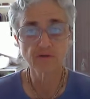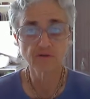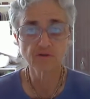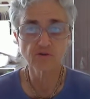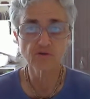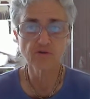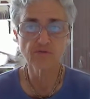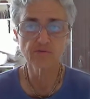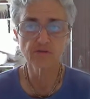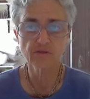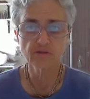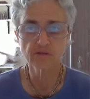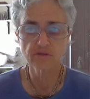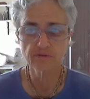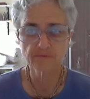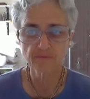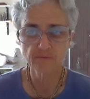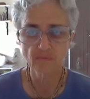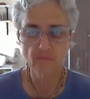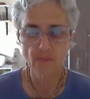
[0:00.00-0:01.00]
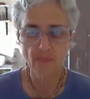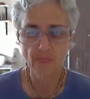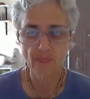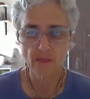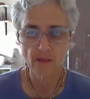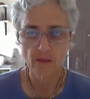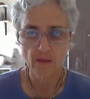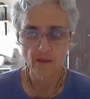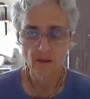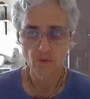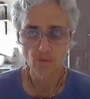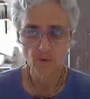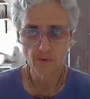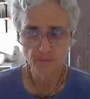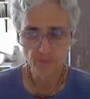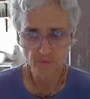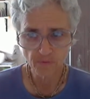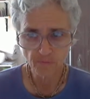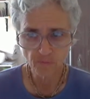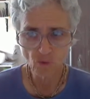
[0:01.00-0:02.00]
service. When
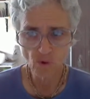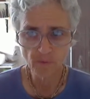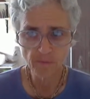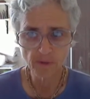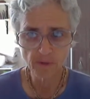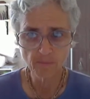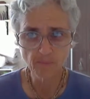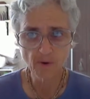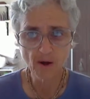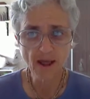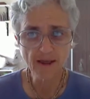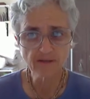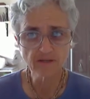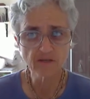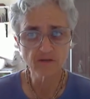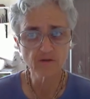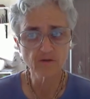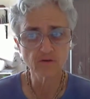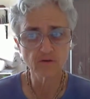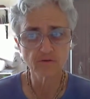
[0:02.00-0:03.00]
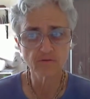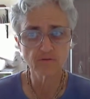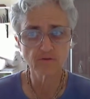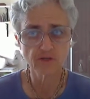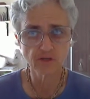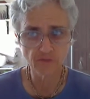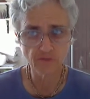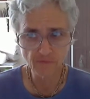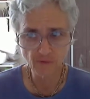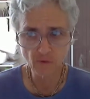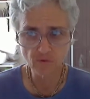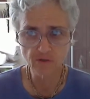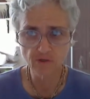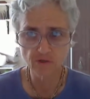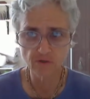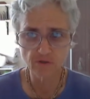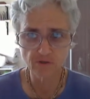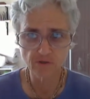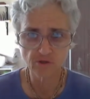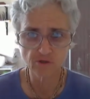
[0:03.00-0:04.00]
performing practical
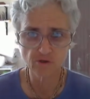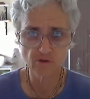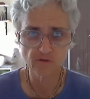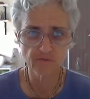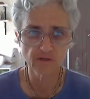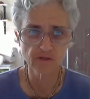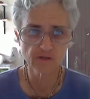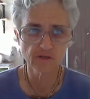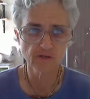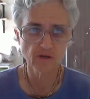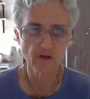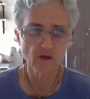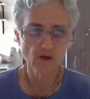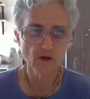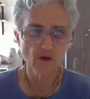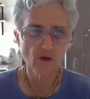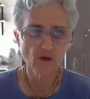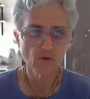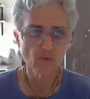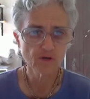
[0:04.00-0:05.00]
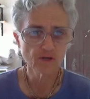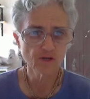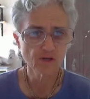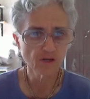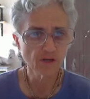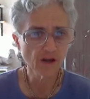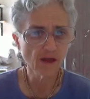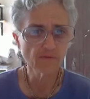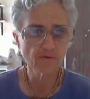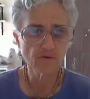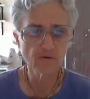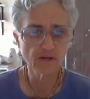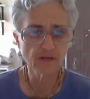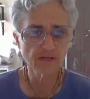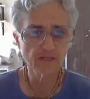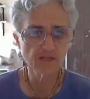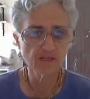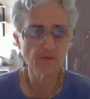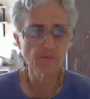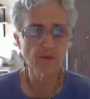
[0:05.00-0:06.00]
devotional service, we should never
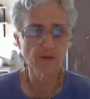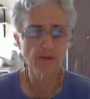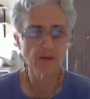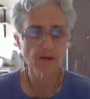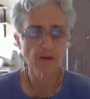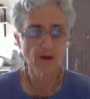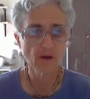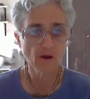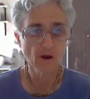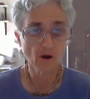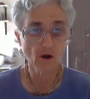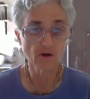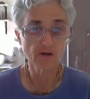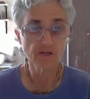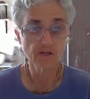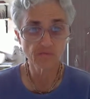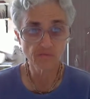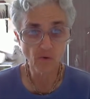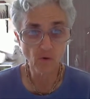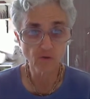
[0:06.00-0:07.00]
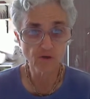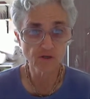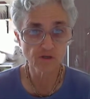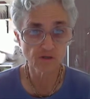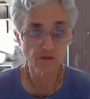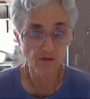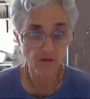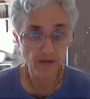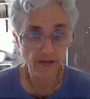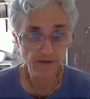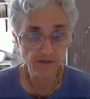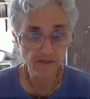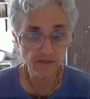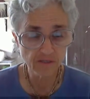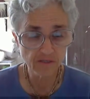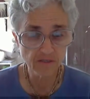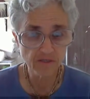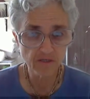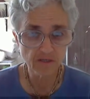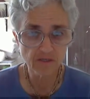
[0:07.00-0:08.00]
exhibit our devotional
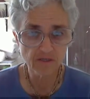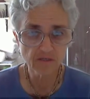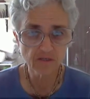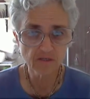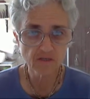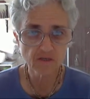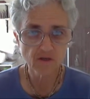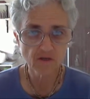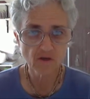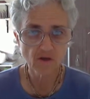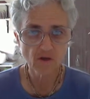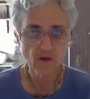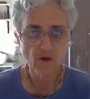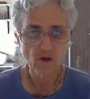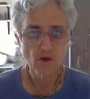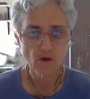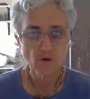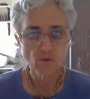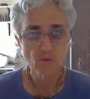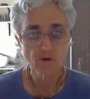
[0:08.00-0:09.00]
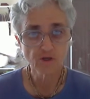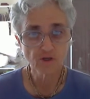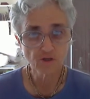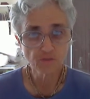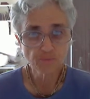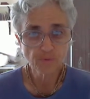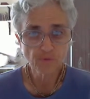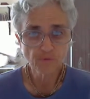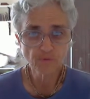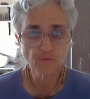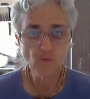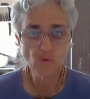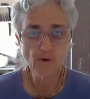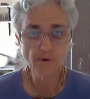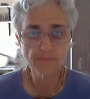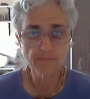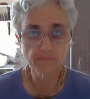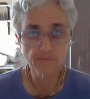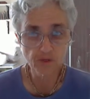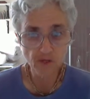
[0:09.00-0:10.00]
ecstasies. We should
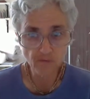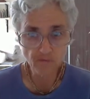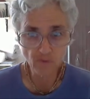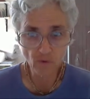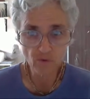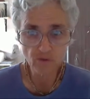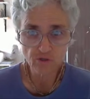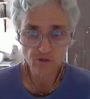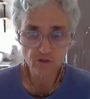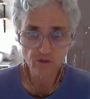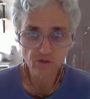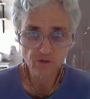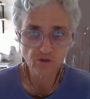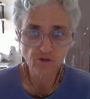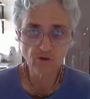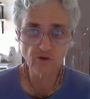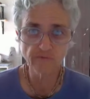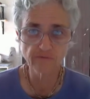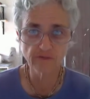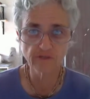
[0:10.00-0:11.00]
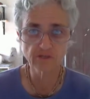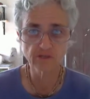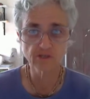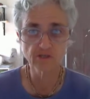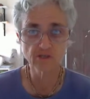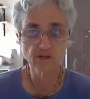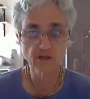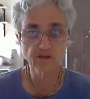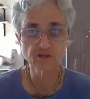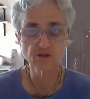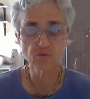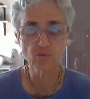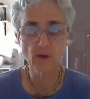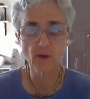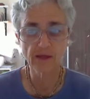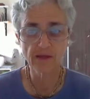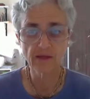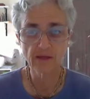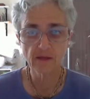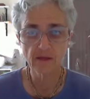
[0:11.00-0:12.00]
perform devotional service in such a
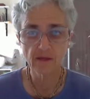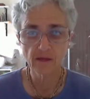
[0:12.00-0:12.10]
way